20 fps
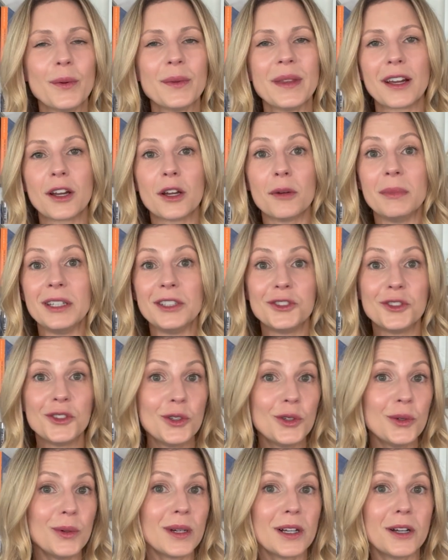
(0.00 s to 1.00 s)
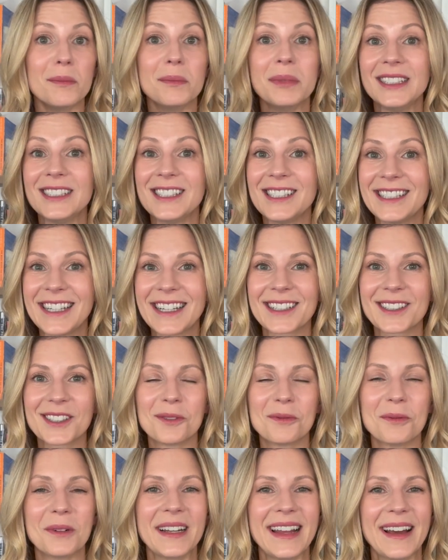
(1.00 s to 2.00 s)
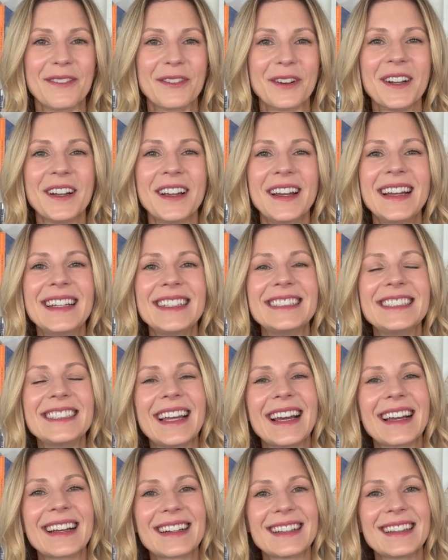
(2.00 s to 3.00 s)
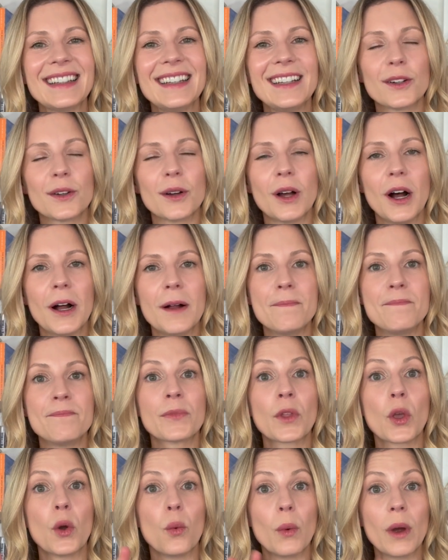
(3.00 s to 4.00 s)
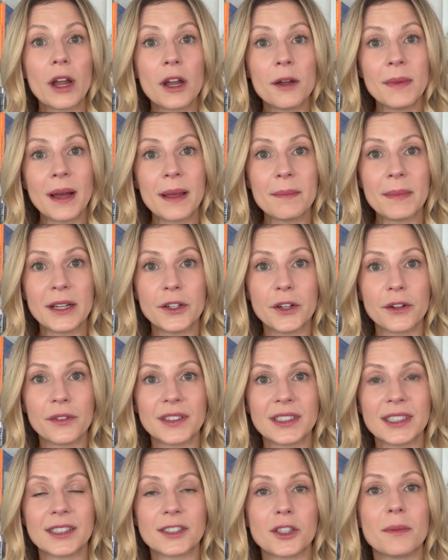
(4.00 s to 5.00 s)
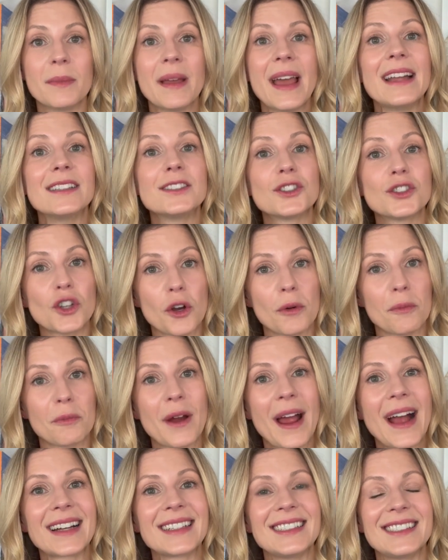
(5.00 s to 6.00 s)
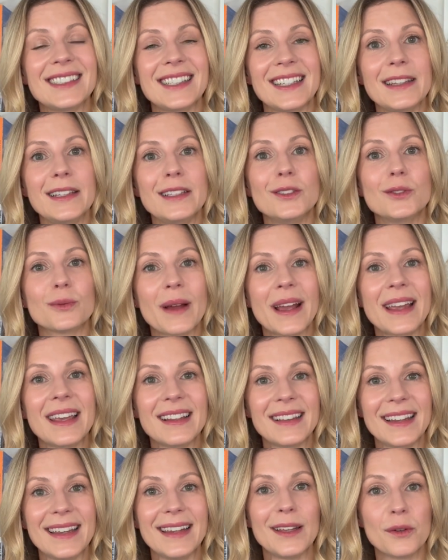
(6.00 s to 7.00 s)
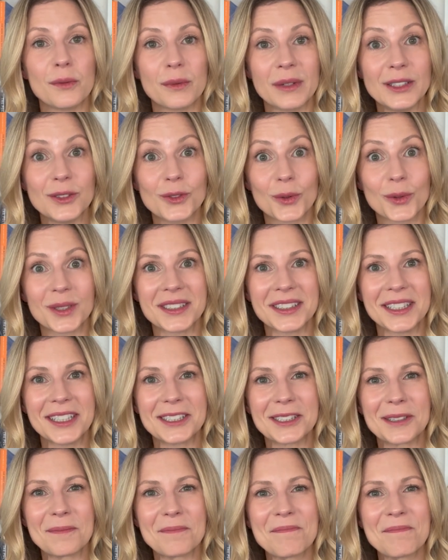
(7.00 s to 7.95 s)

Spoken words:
That could be 2, it could be 6, whatever, to get clear on where am I in my nervous system and start practicing these regulating resources.